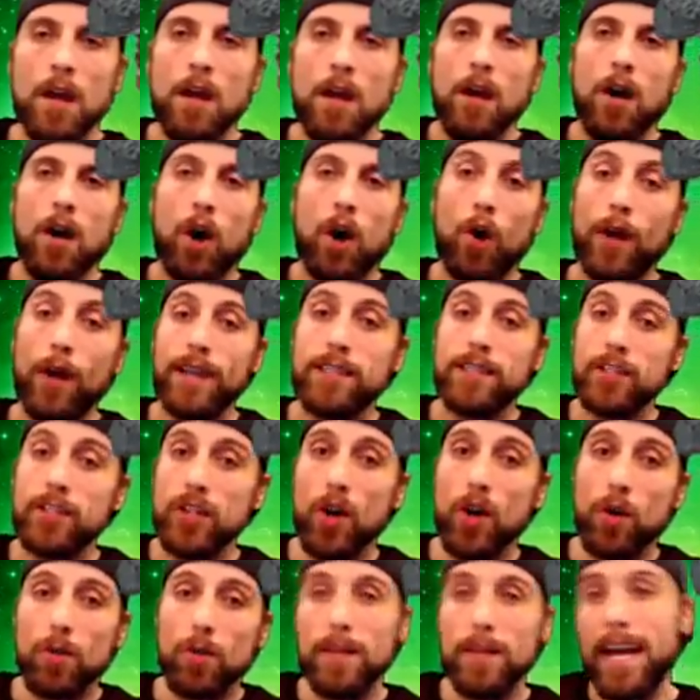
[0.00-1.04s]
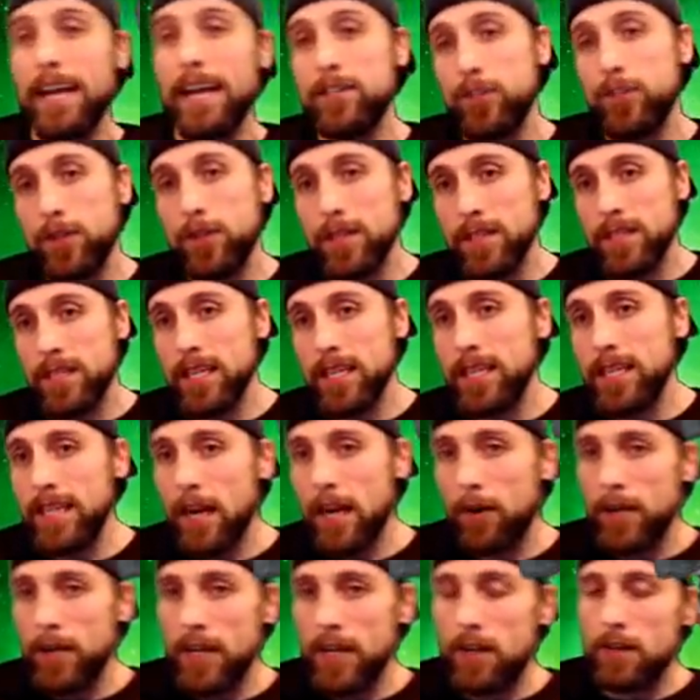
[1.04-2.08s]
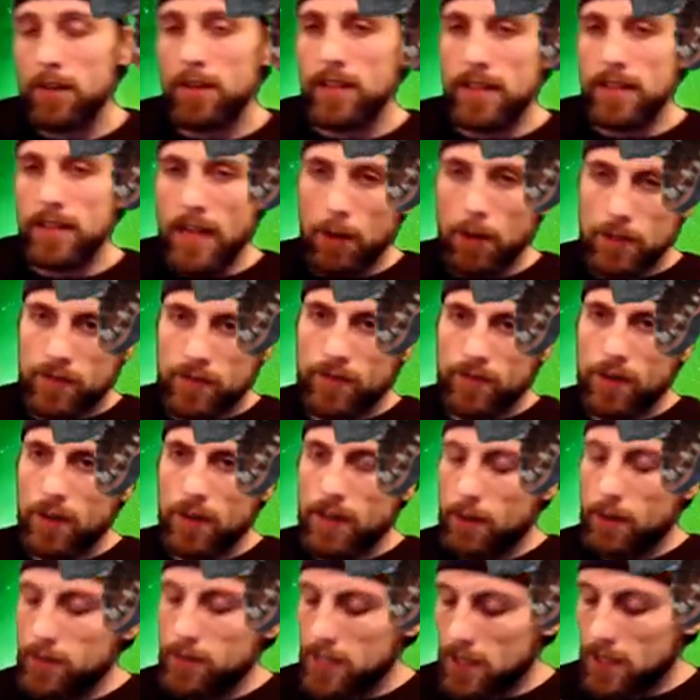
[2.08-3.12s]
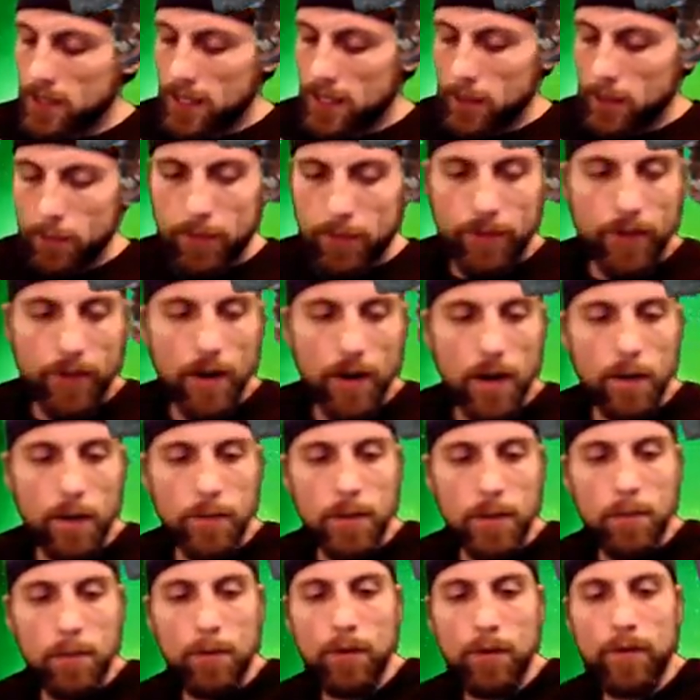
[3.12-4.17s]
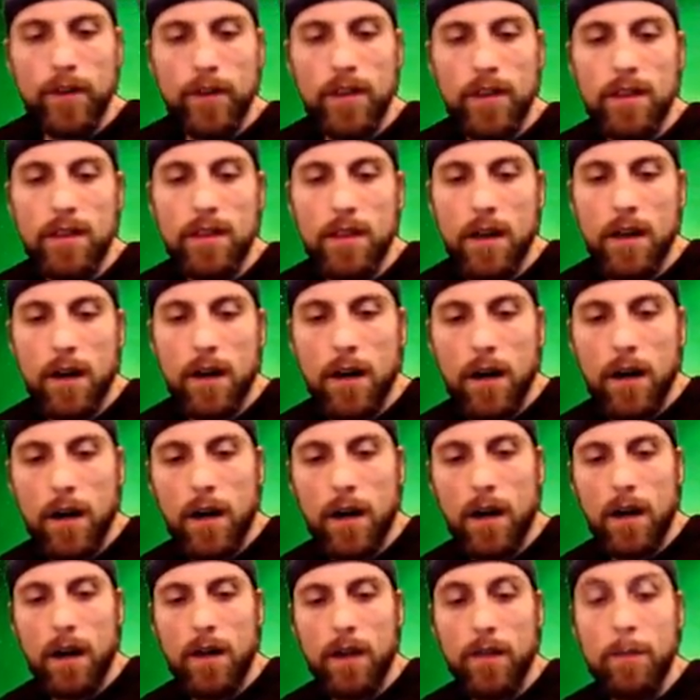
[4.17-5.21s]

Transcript: All right, so as you can see down here, that, that was for, that was a clip from the movie uh, The